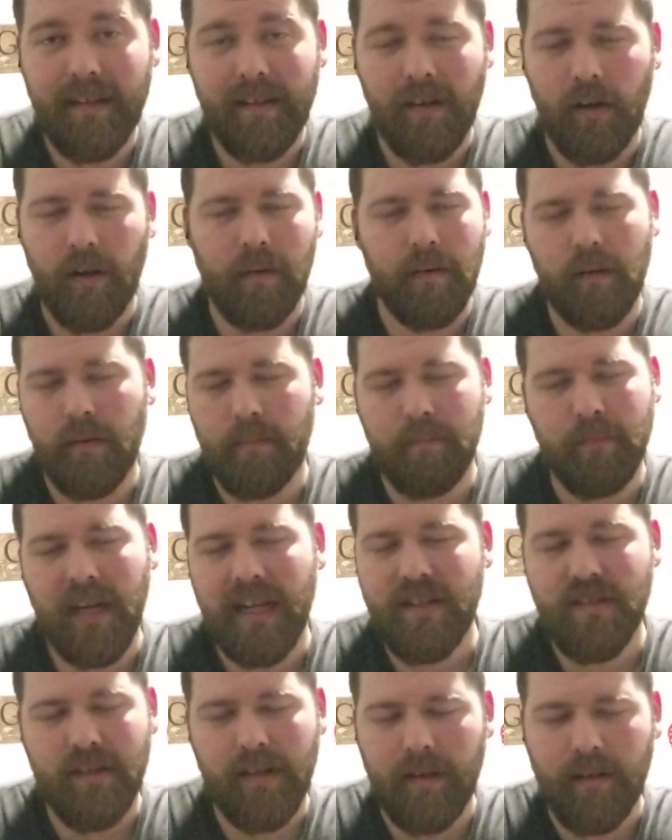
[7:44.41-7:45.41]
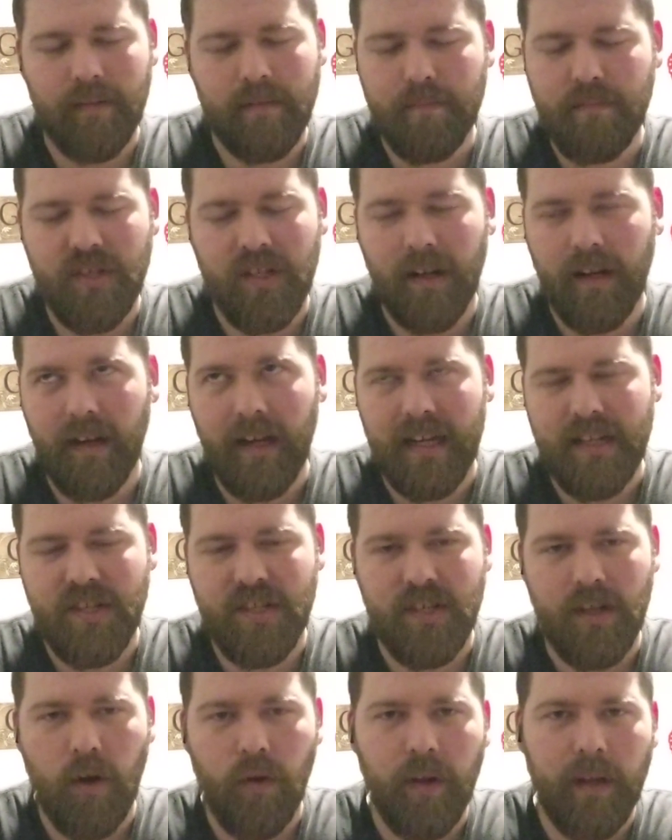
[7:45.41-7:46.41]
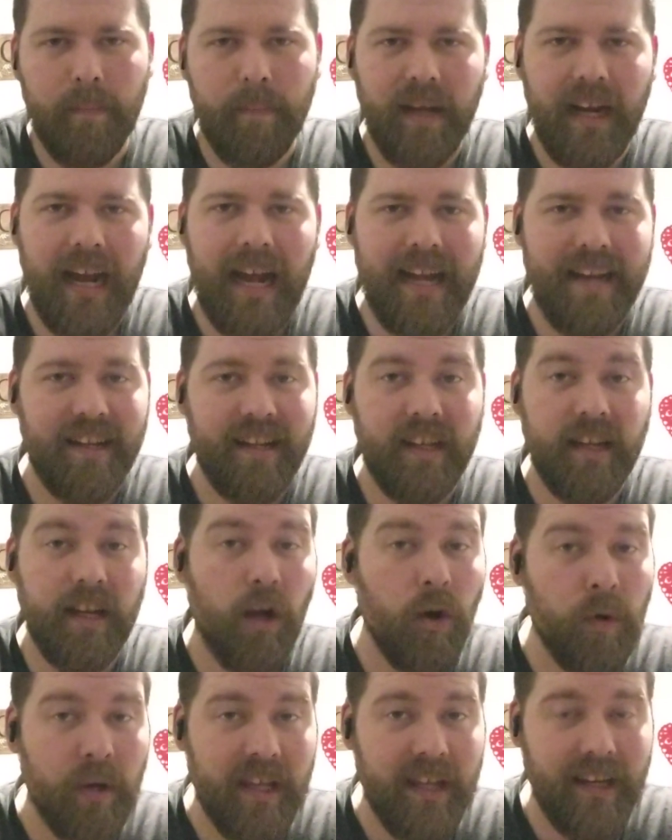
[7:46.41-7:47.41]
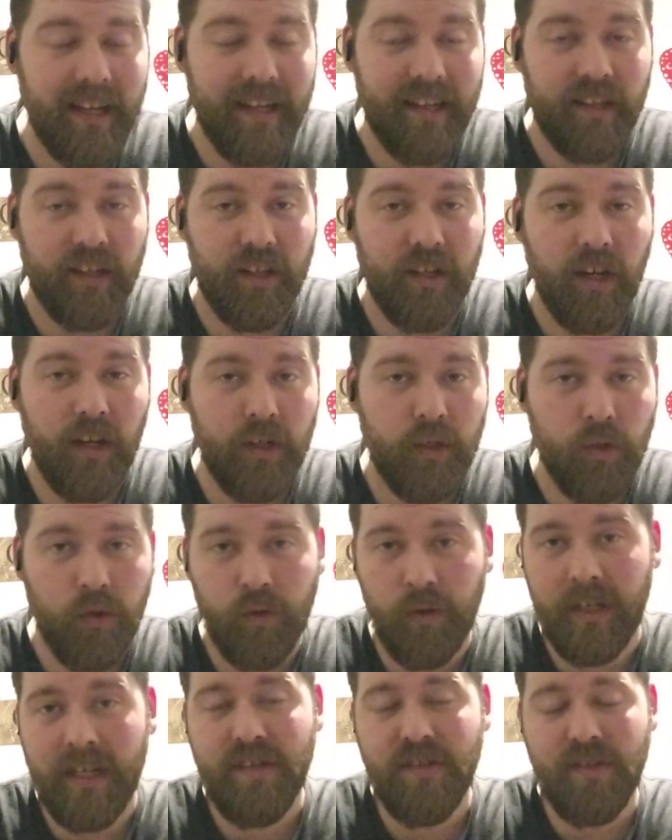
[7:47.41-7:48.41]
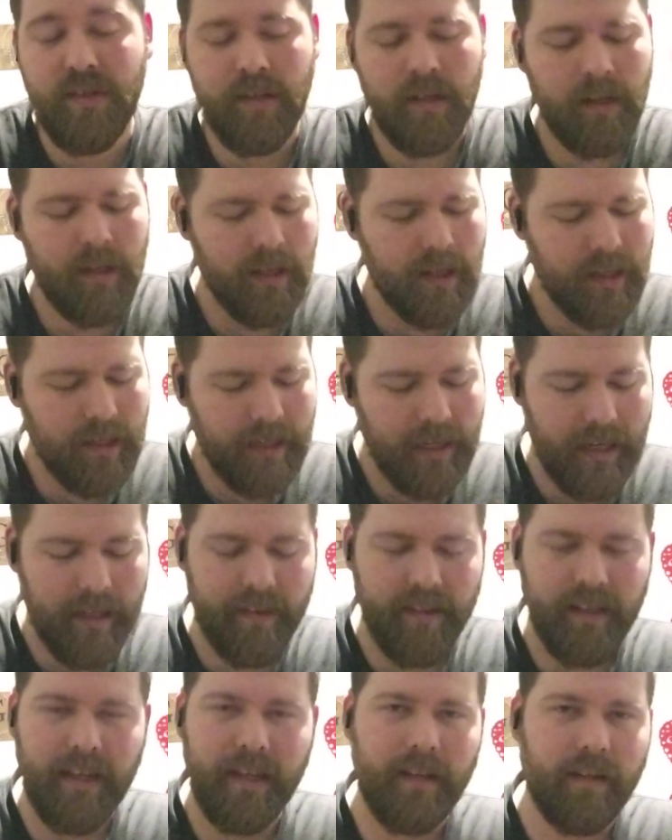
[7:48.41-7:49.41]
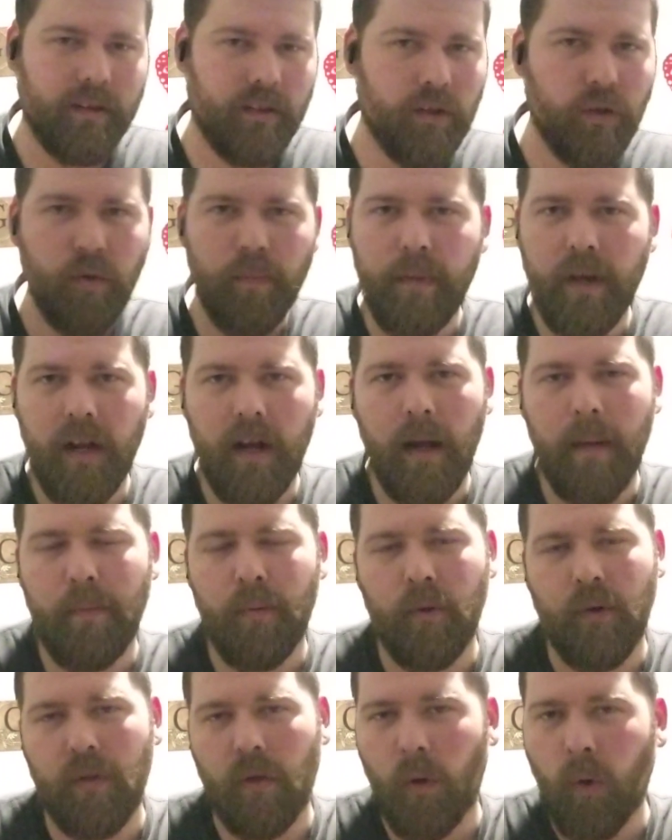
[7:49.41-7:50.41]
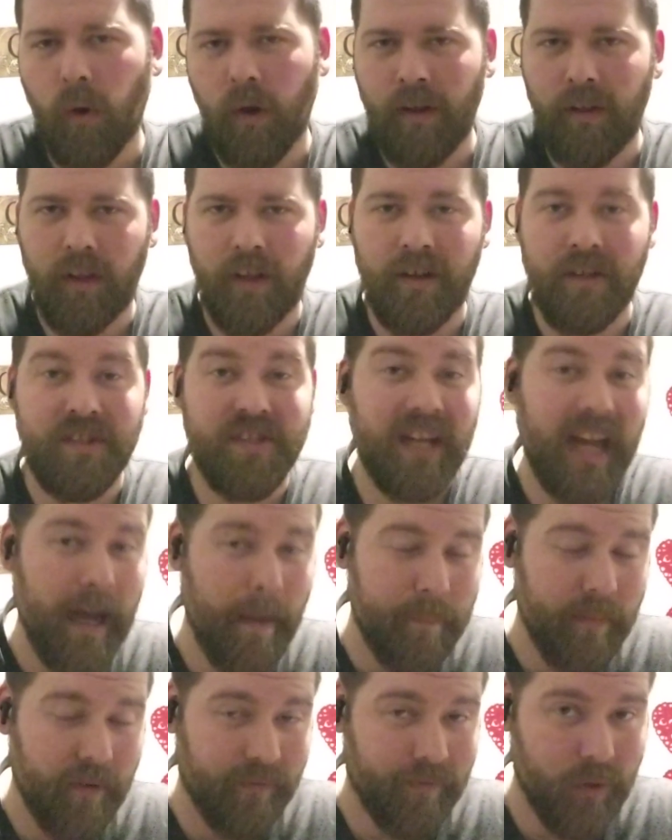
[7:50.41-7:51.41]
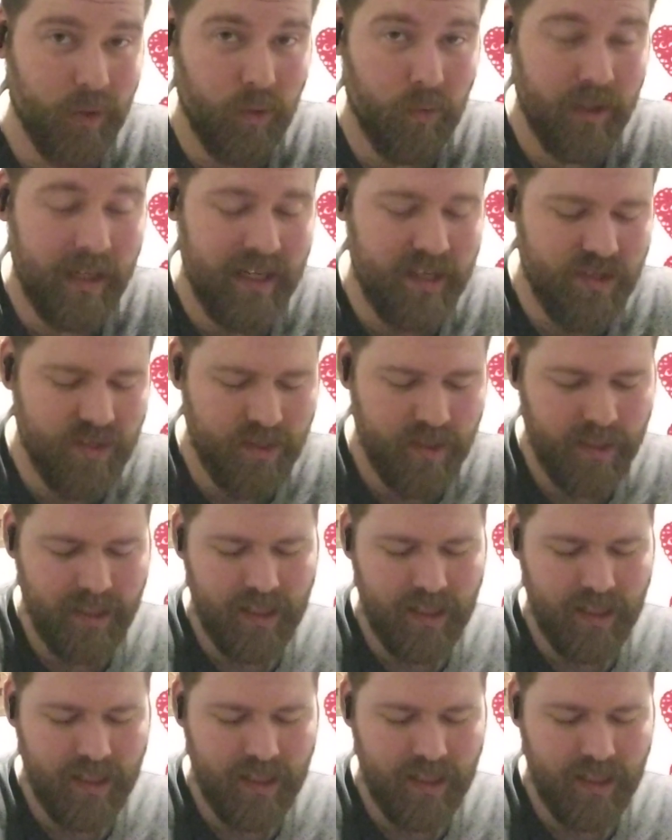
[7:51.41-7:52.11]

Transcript: or I'm sorry, not soak it, but I had to coat it in gun grease and then lube it up with oil on top of grease